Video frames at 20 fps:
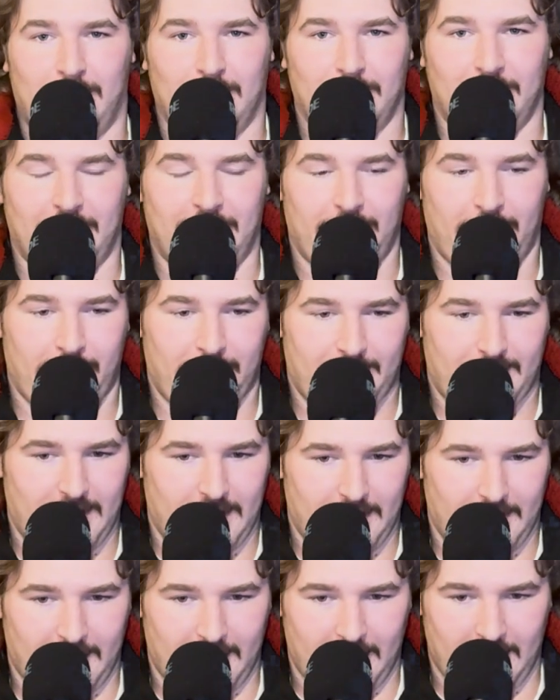do.
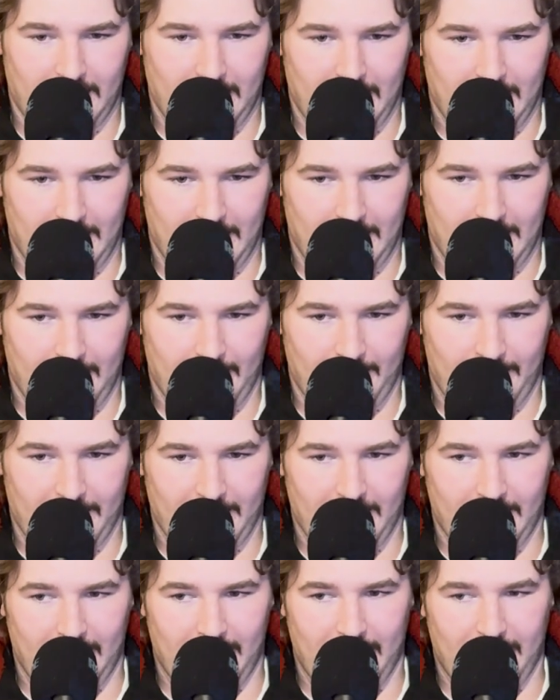That
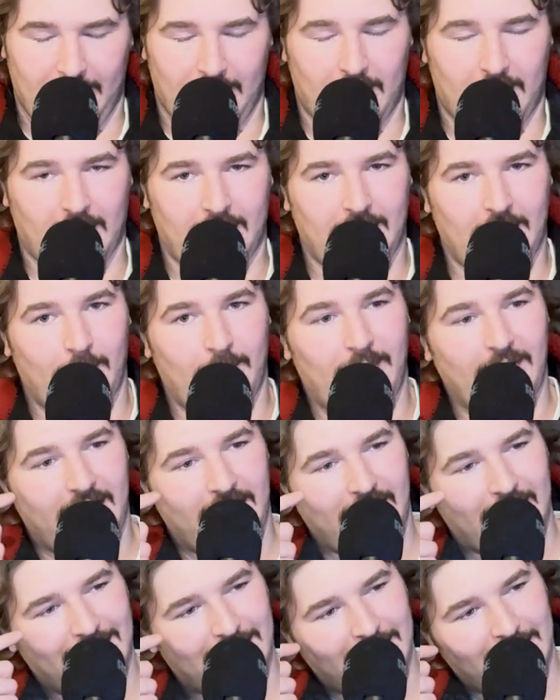they're a little bit,
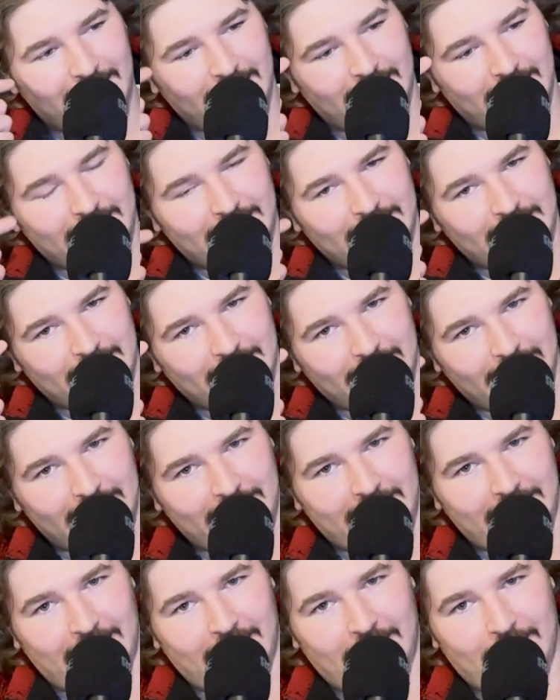
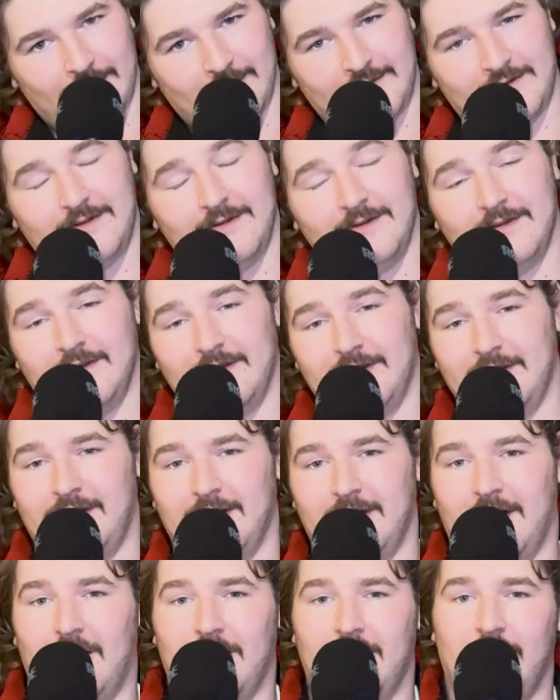they
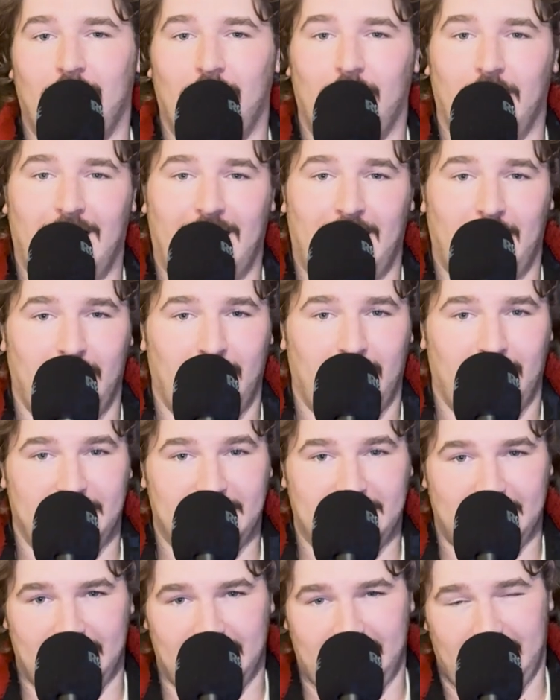aren't all that
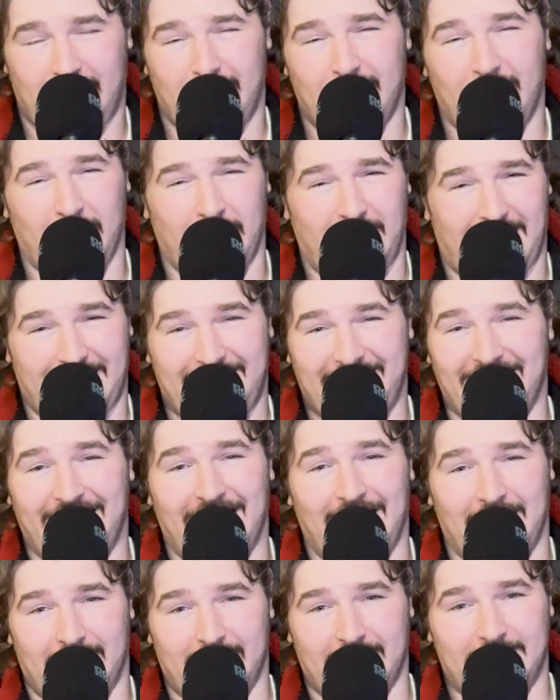
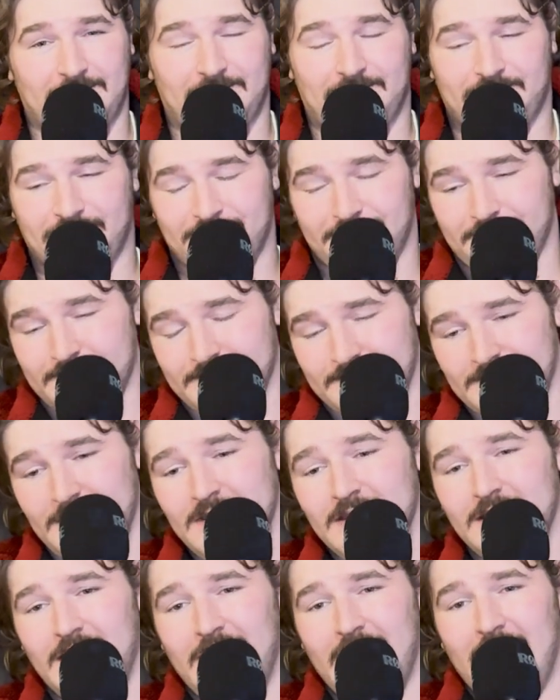together.
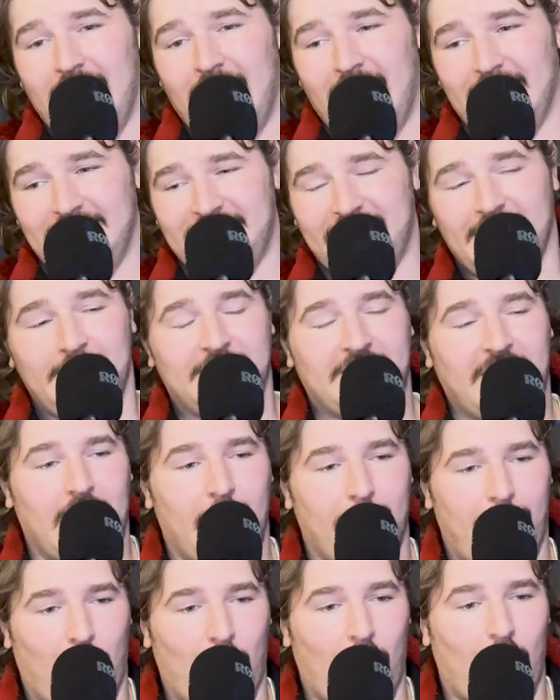And it seems like a
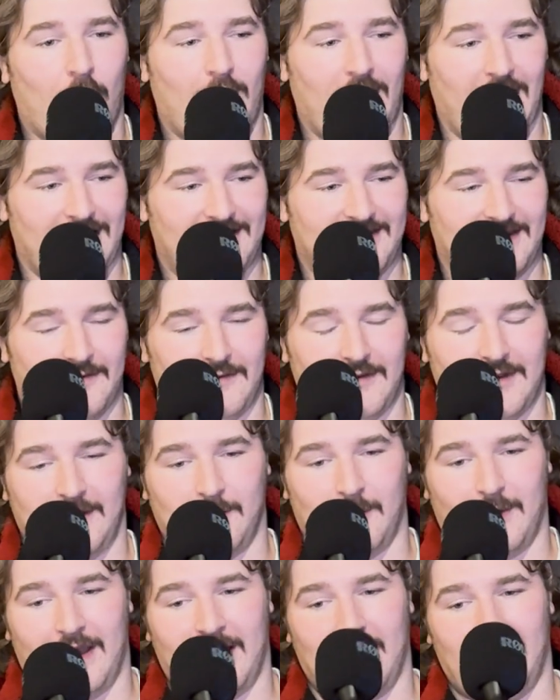poor activity
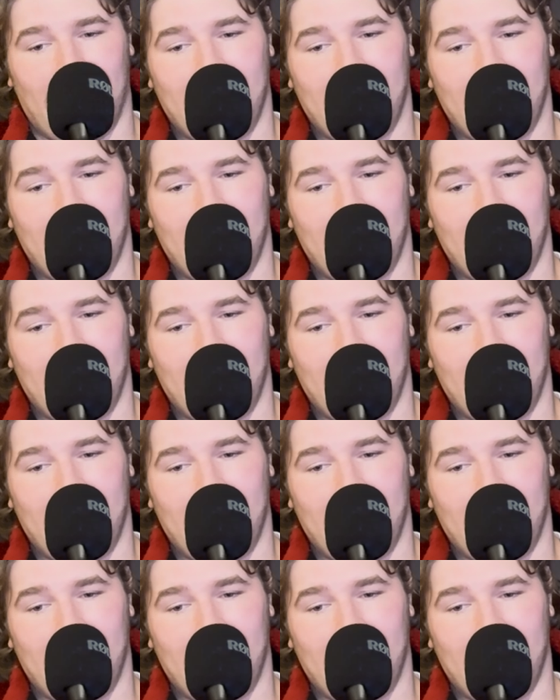where